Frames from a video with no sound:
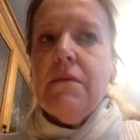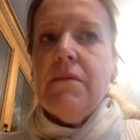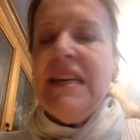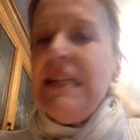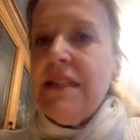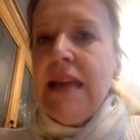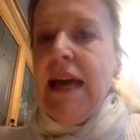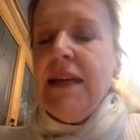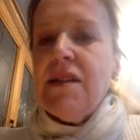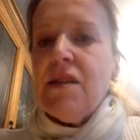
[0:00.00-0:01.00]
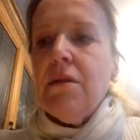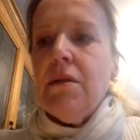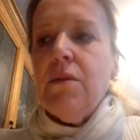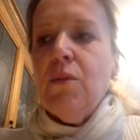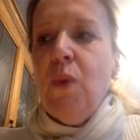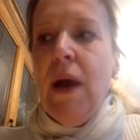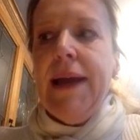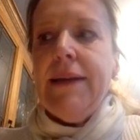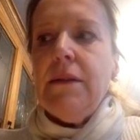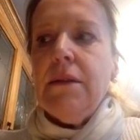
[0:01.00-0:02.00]
These days,
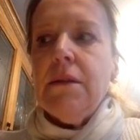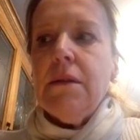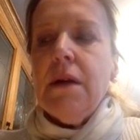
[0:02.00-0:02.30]
when